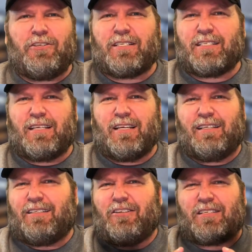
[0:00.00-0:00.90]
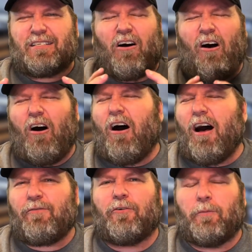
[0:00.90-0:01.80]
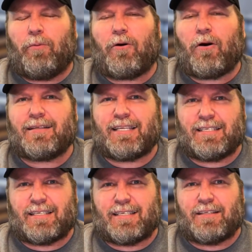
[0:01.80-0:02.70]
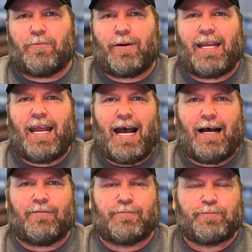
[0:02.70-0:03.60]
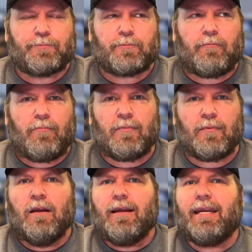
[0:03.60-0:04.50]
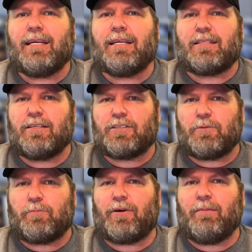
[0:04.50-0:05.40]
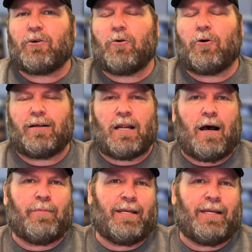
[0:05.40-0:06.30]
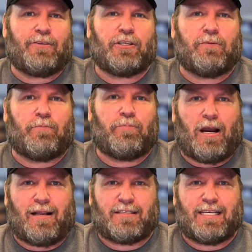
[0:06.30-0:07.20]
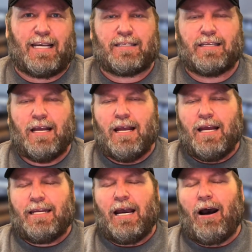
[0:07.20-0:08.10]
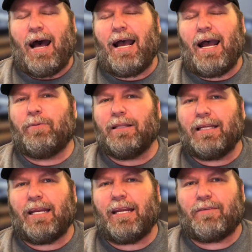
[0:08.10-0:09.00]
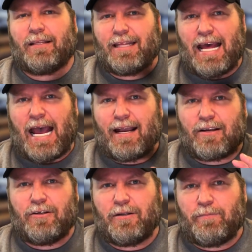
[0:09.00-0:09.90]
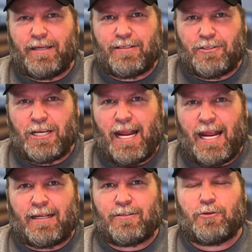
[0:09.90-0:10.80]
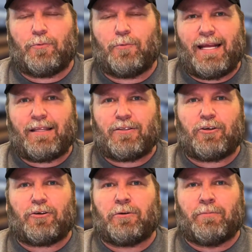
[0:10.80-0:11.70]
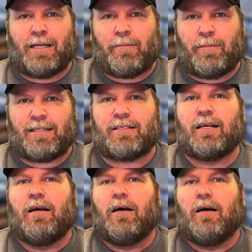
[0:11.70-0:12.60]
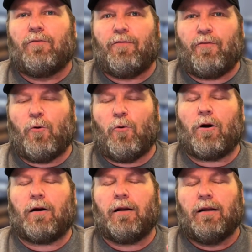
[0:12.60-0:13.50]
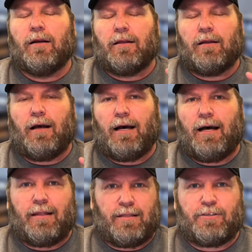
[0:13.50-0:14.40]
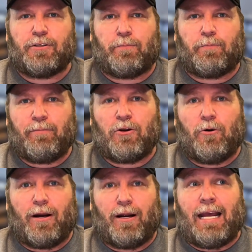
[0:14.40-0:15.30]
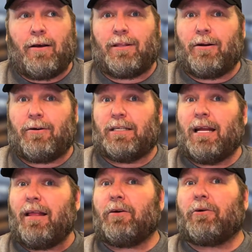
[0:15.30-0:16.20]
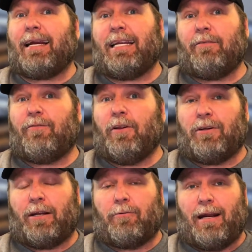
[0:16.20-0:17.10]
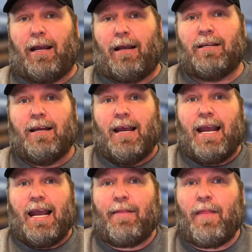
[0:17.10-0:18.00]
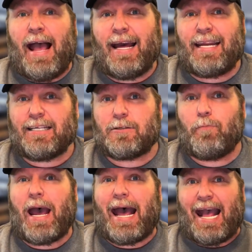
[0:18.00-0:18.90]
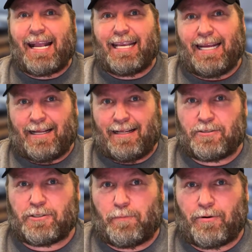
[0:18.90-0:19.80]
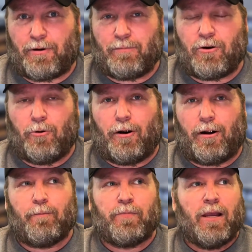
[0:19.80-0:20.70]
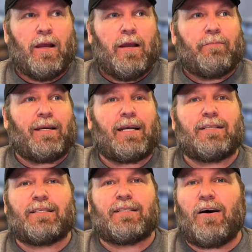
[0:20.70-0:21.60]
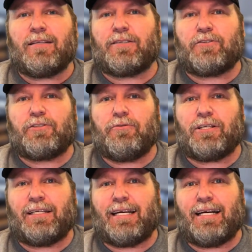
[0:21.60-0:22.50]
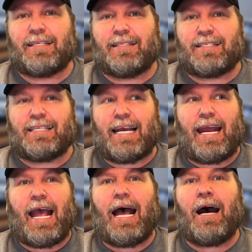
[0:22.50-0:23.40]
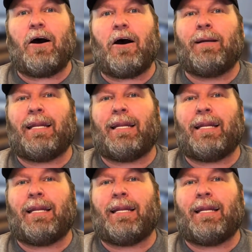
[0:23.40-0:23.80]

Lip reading: just awful processes that we have is the Supreme Court nomination process. Now, I believe that that could be changed with term limits for the Supreme Court. Now, there's another idea floating around, and that is packing the Supreme Court. because the Constitution doesn't say how